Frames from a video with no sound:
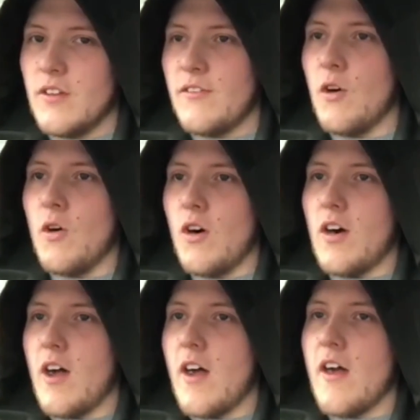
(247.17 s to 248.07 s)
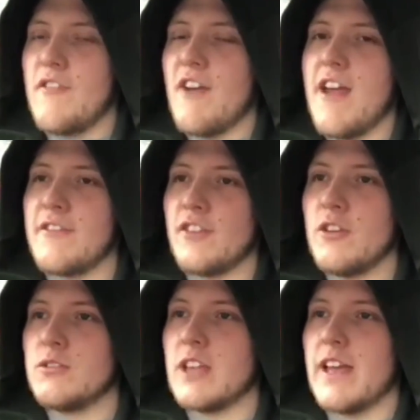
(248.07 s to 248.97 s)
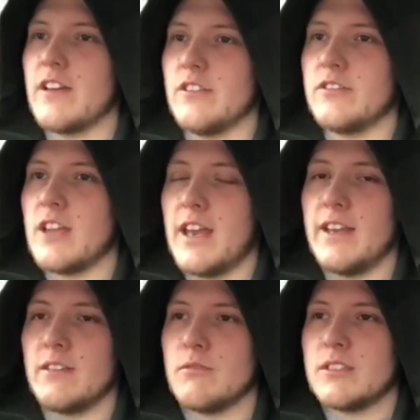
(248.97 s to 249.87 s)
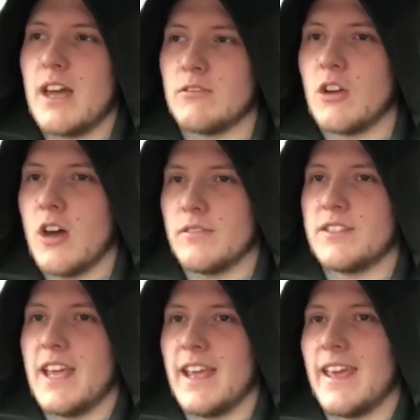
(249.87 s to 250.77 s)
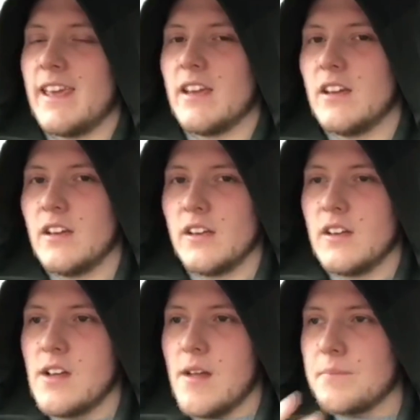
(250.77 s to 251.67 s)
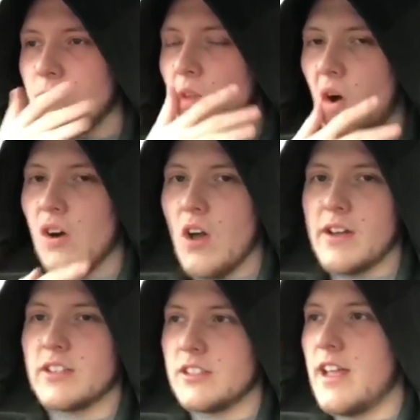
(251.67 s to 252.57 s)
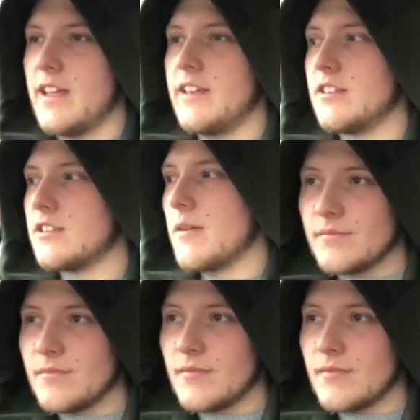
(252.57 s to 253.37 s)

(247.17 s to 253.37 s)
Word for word: for a fair few seconds, and it will sound kind of tingy, not like a sneeze.